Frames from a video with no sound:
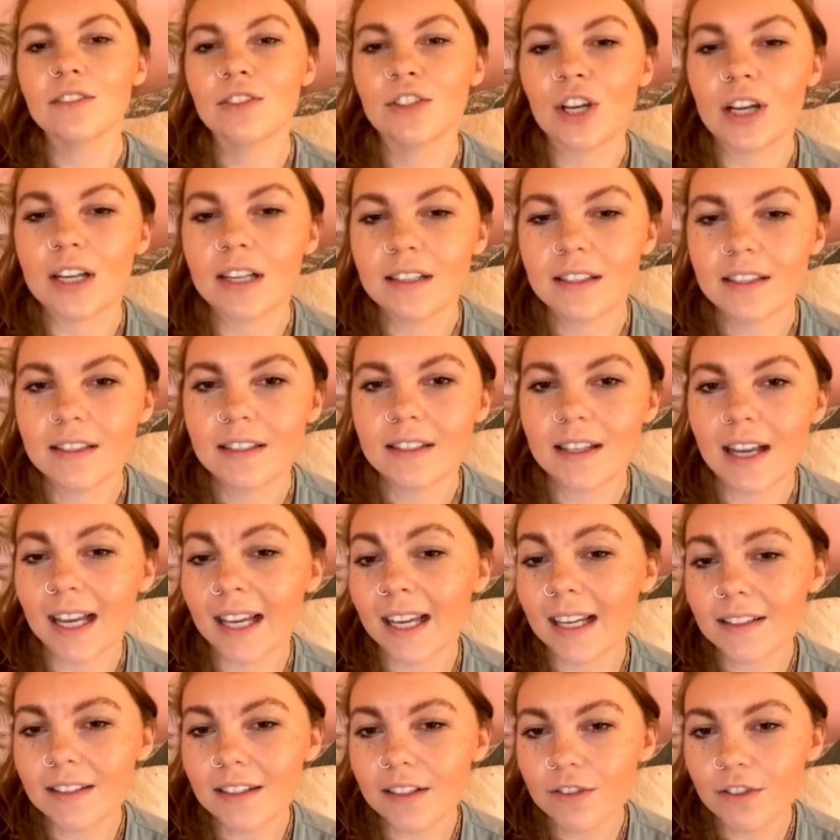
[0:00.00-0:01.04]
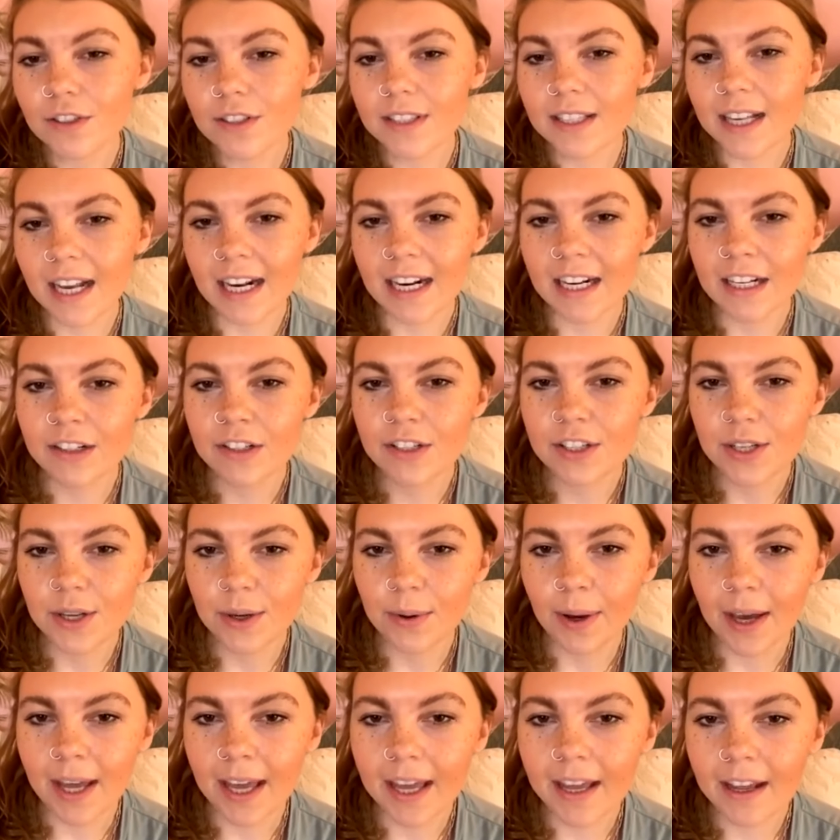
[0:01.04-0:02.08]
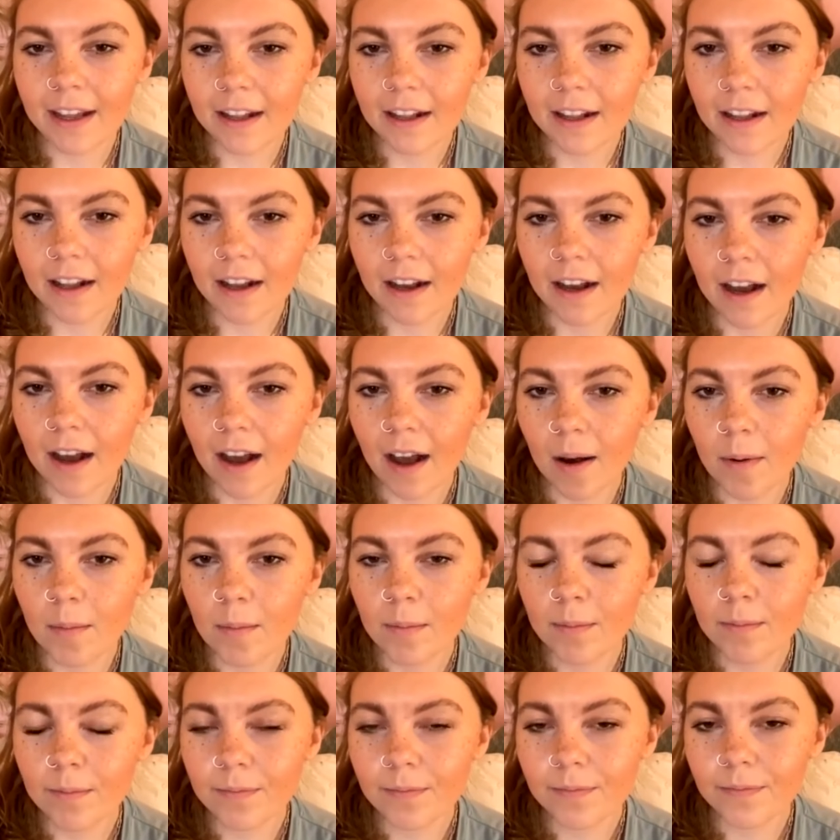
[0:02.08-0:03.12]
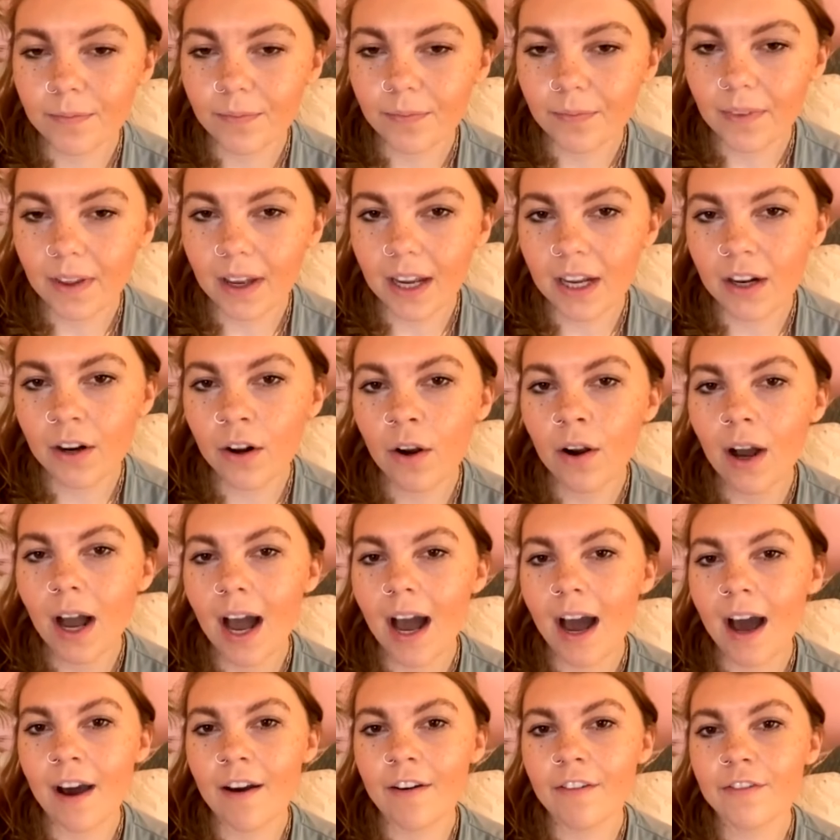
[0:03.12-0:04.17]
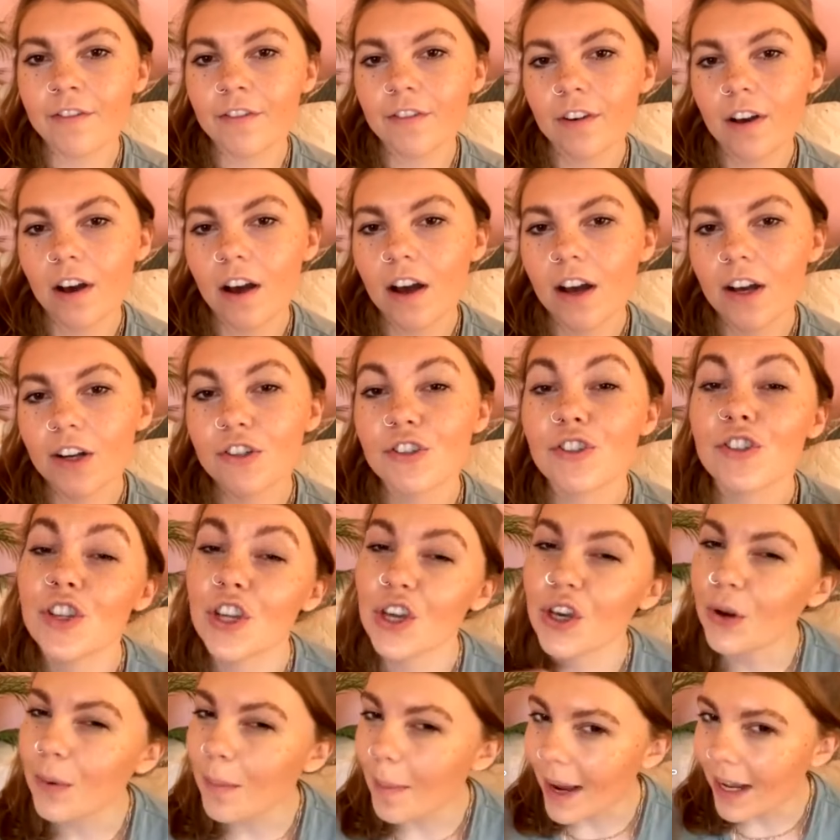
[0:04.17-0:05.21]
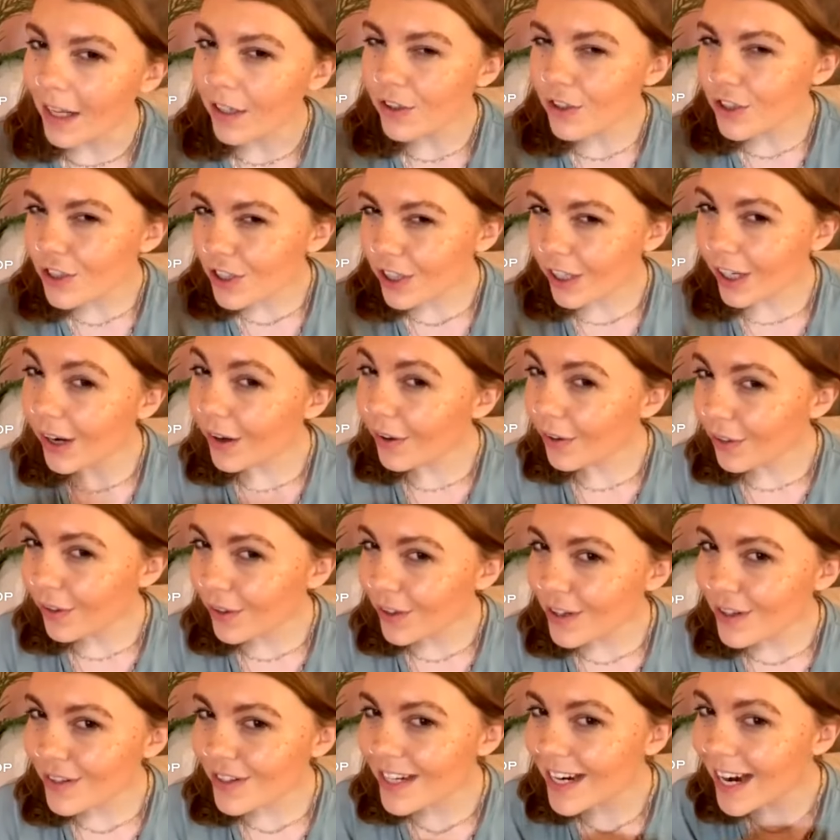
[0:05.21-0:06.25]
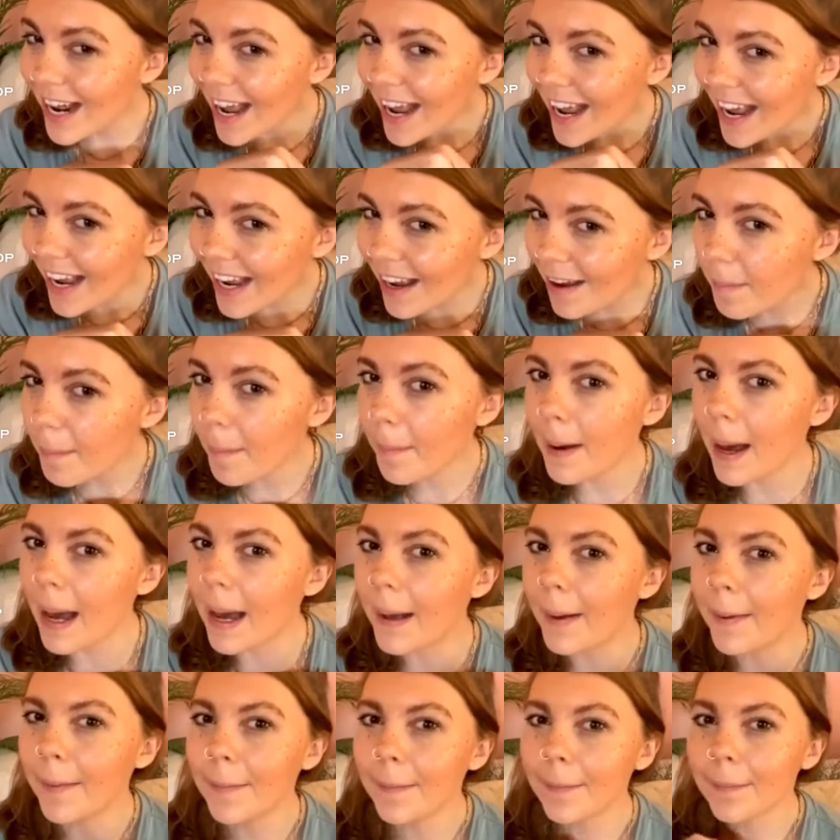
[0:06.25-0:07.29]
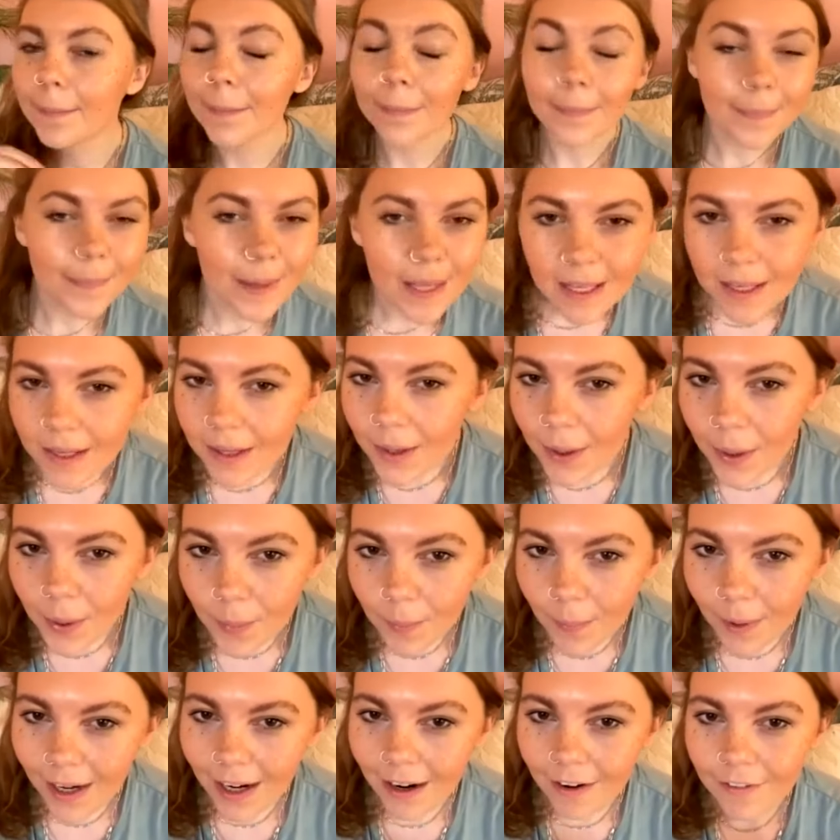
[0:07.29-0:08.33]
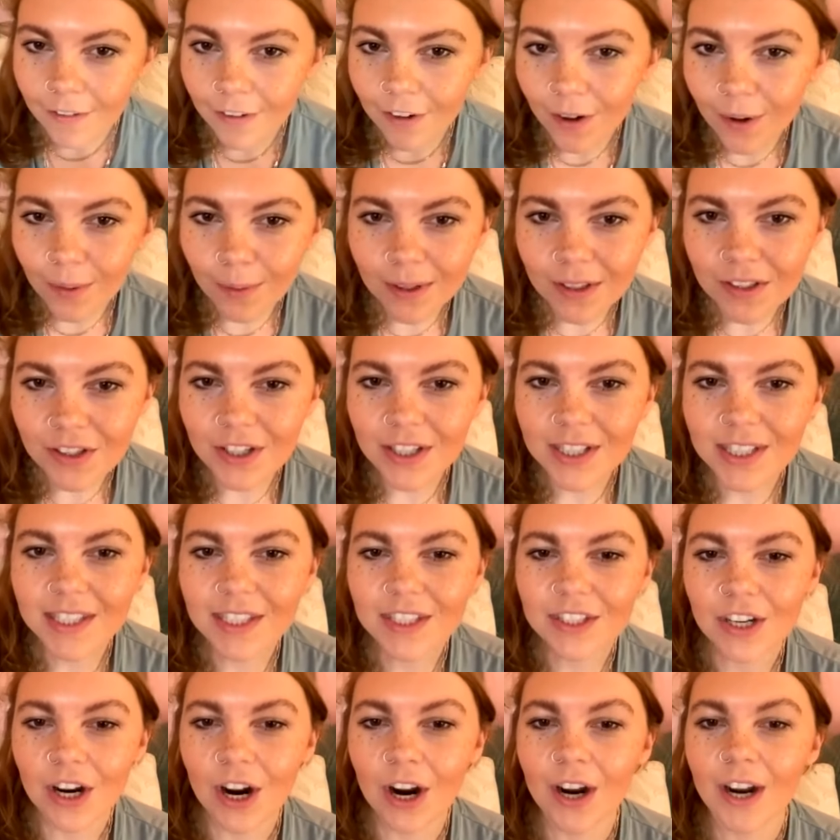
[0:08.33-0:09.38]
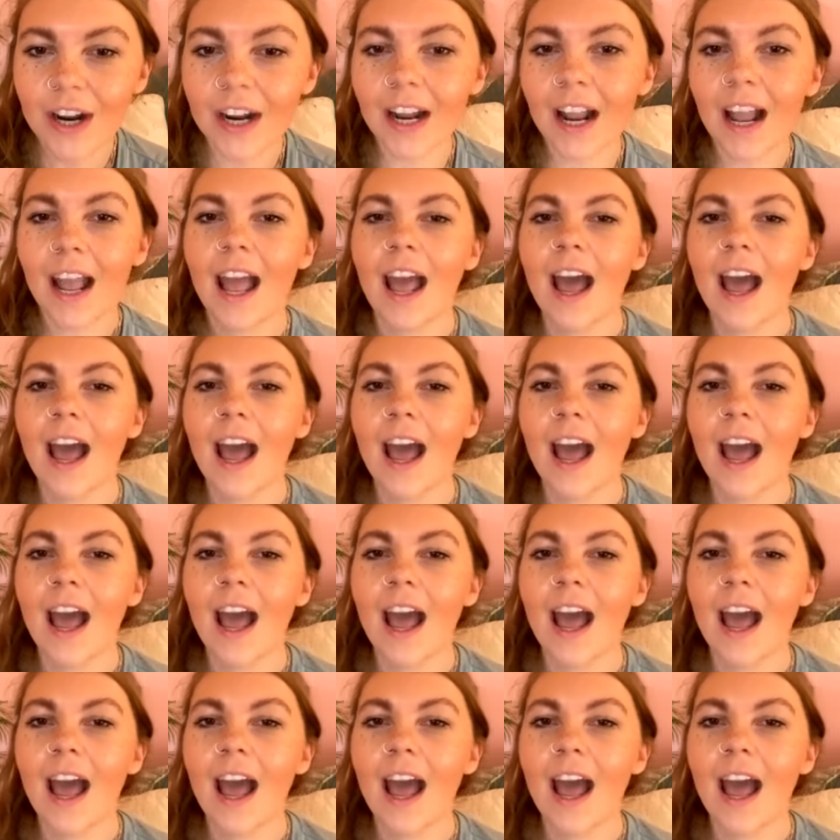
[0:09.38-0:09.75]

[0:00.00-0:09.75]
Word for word: just, I guess I'll just get into it. Um, I don't have too much to go through today, but whatever, we'll just start.